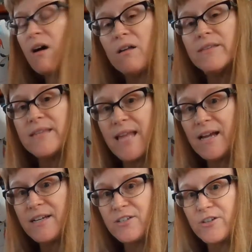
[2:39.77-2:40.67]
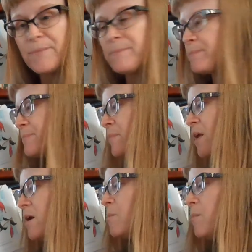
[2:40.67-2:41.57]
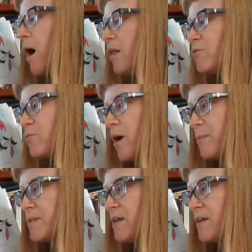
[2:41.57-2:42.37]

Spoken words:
called nectar, pollen rubs